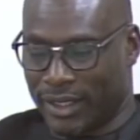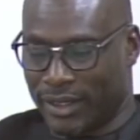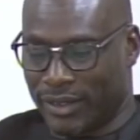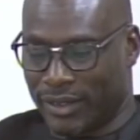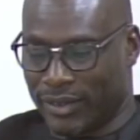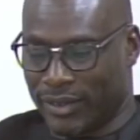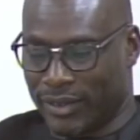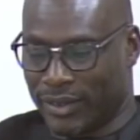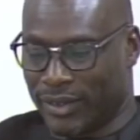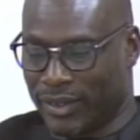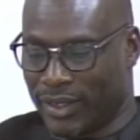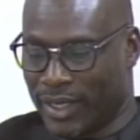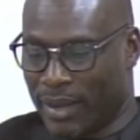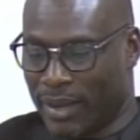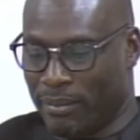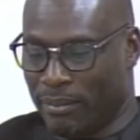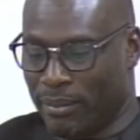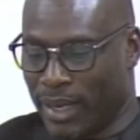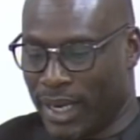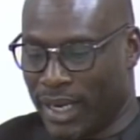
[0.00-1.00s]
you
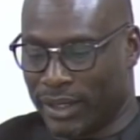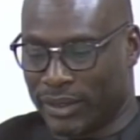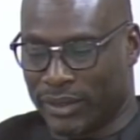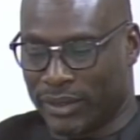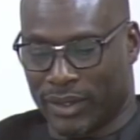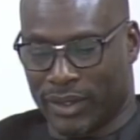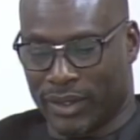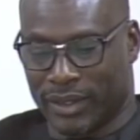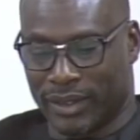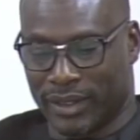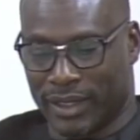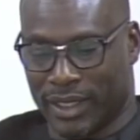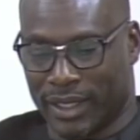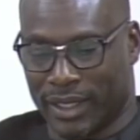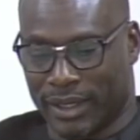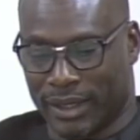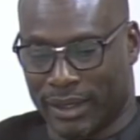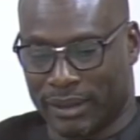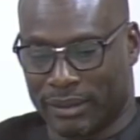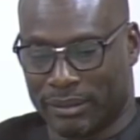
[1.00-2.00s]
embarked on
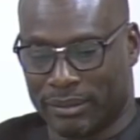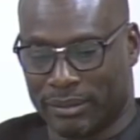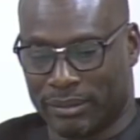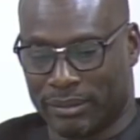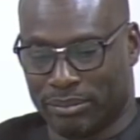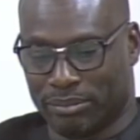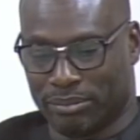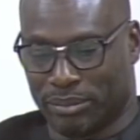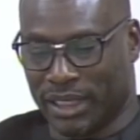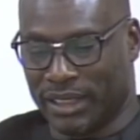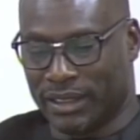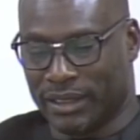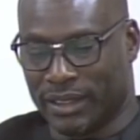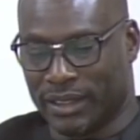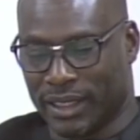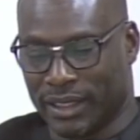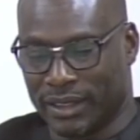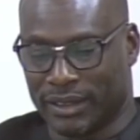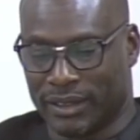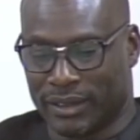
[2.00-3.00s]
a
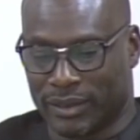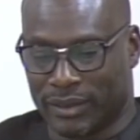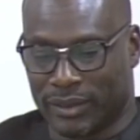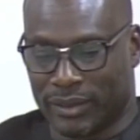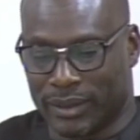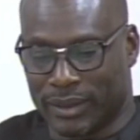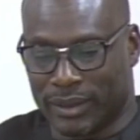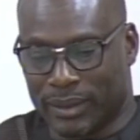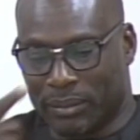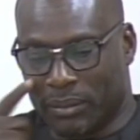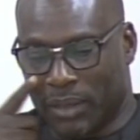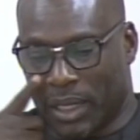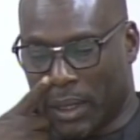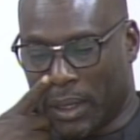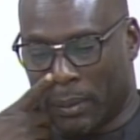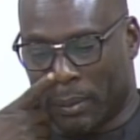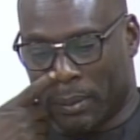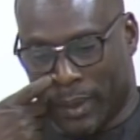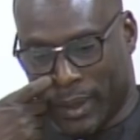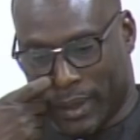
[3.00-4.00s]
business to
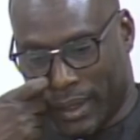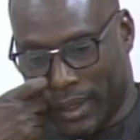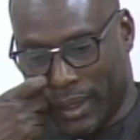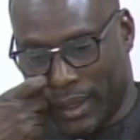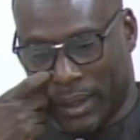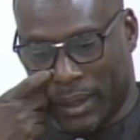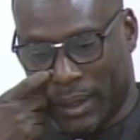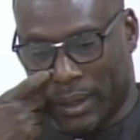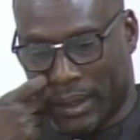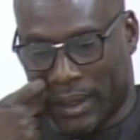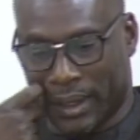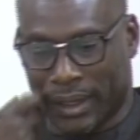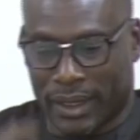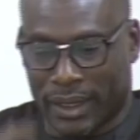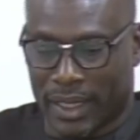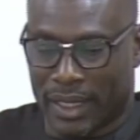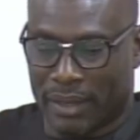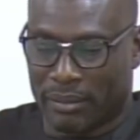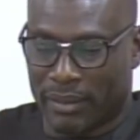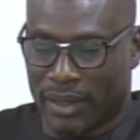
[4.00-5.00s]
make money in
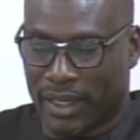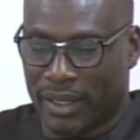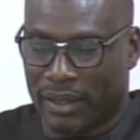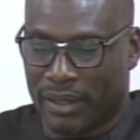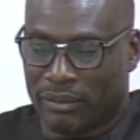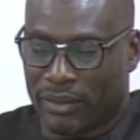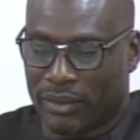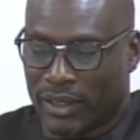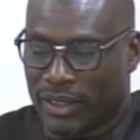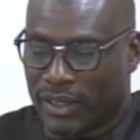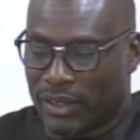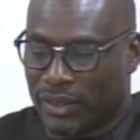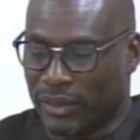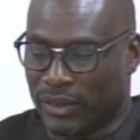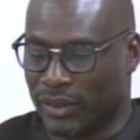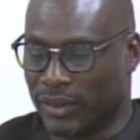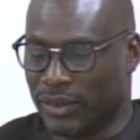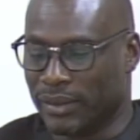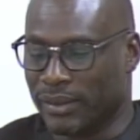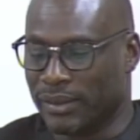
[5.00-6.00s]
Gambia. What did
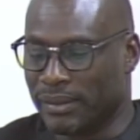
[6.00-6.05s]
you do?